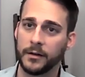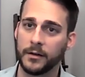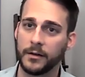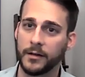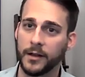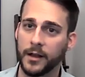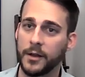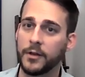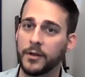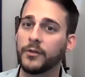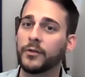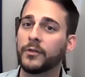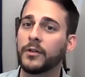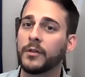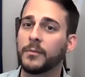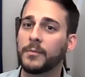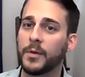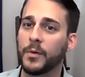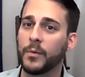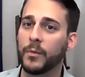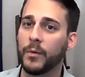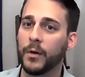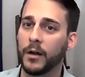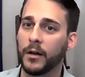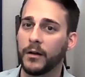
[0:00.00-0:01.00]
they used to
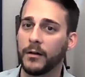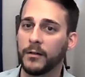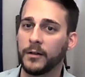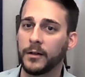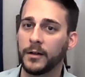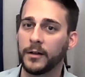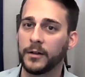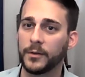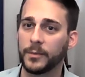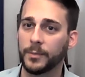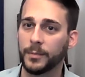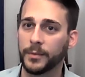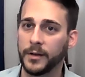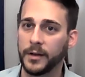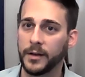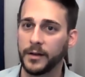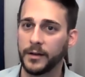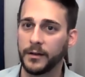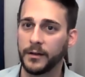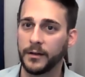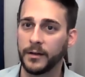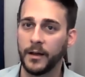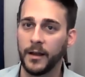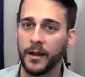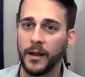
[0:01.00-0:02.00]
be one, they split.